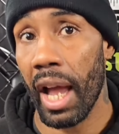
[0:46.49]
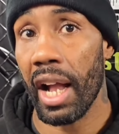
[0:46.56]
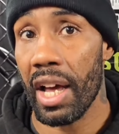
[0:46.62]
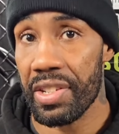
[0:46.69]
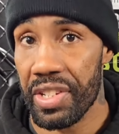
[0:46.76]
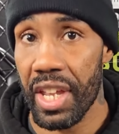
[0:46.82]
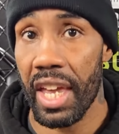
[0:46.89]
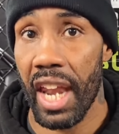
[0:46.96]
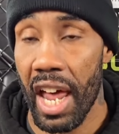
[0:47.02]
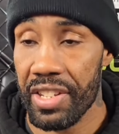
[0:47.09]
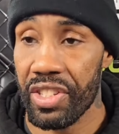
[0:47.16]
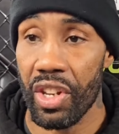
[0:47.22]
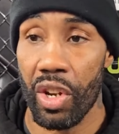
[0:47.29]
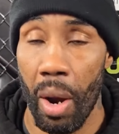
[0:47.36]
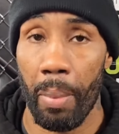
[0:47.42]
Like I say,
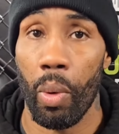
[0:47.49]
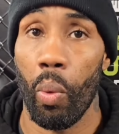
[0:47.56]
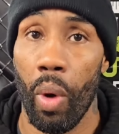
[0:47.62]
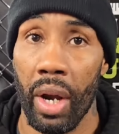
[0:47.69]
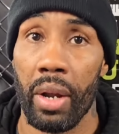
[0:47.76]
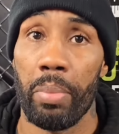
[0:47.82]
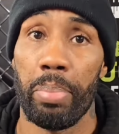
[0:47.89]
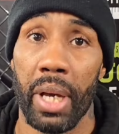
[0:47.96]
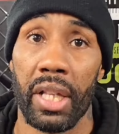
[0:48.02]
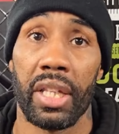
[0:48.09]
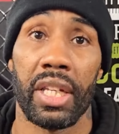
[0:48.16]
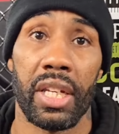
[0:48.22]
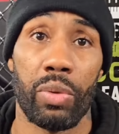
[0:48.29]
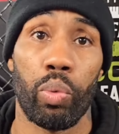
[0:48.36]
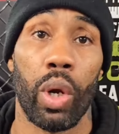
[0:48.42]
that's the number one
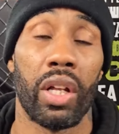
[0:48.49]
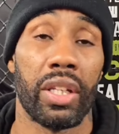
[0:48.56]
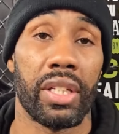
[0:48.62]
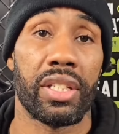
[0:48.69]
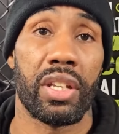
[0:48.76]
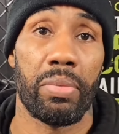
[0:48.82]
ability, really,